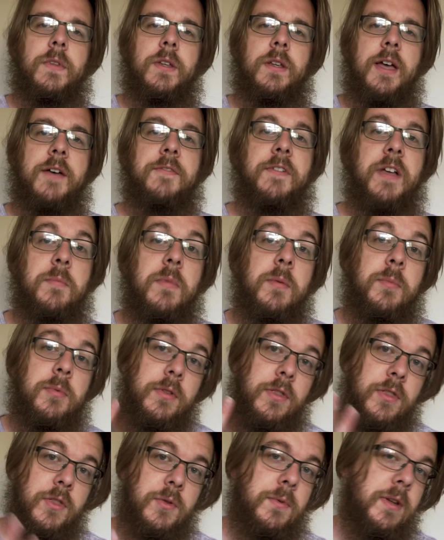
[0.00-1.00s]
I've come up
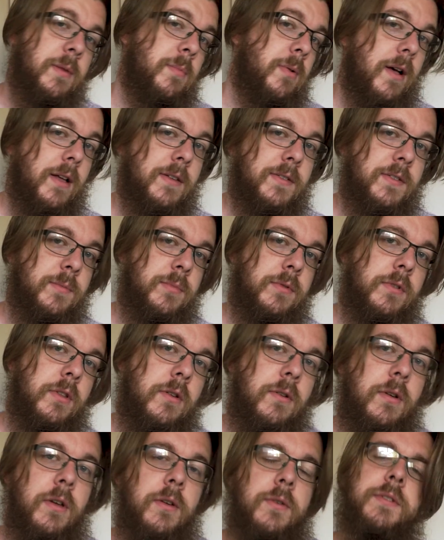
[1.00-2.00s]
with 3 possible
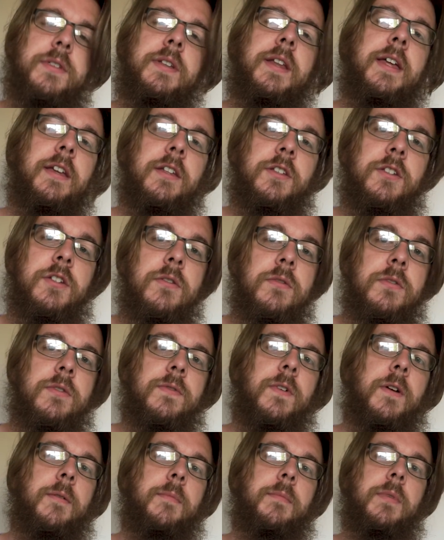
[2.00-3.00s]
logos that I could choose
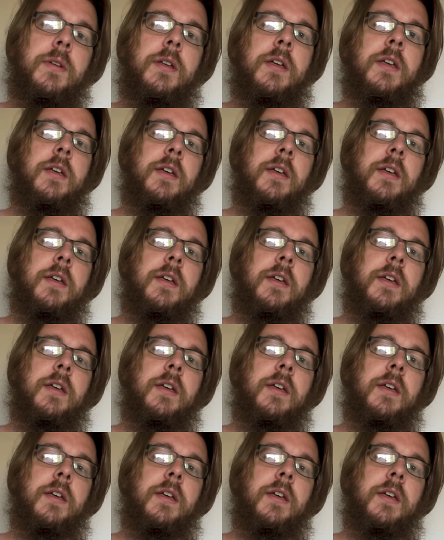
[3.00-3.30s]
from,